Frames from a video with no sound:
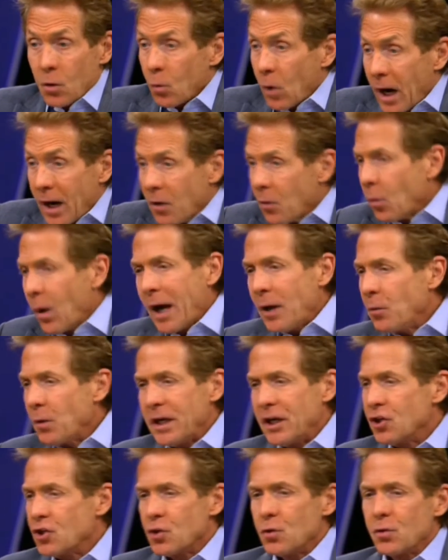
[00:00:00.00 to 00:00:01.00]
Why, why
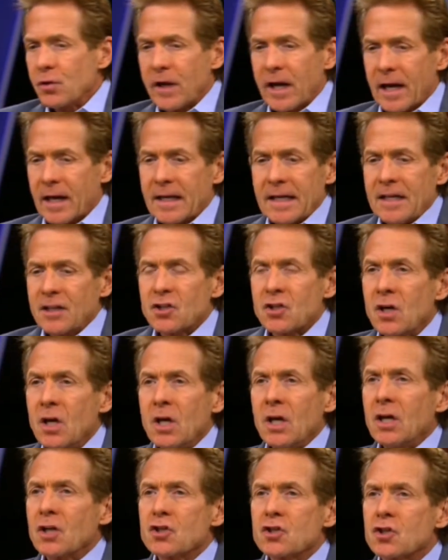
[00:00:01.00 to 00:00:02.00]
would he do that? Because
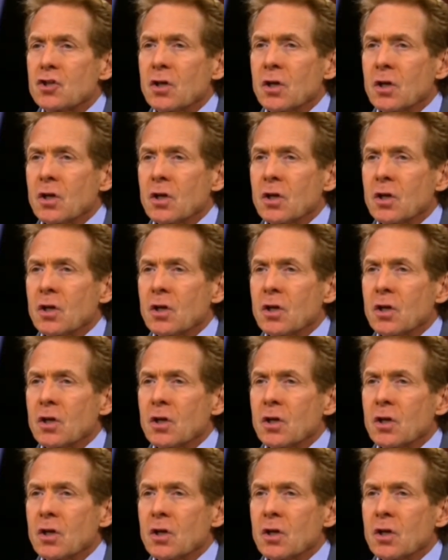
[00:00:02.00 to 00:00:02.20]
that's what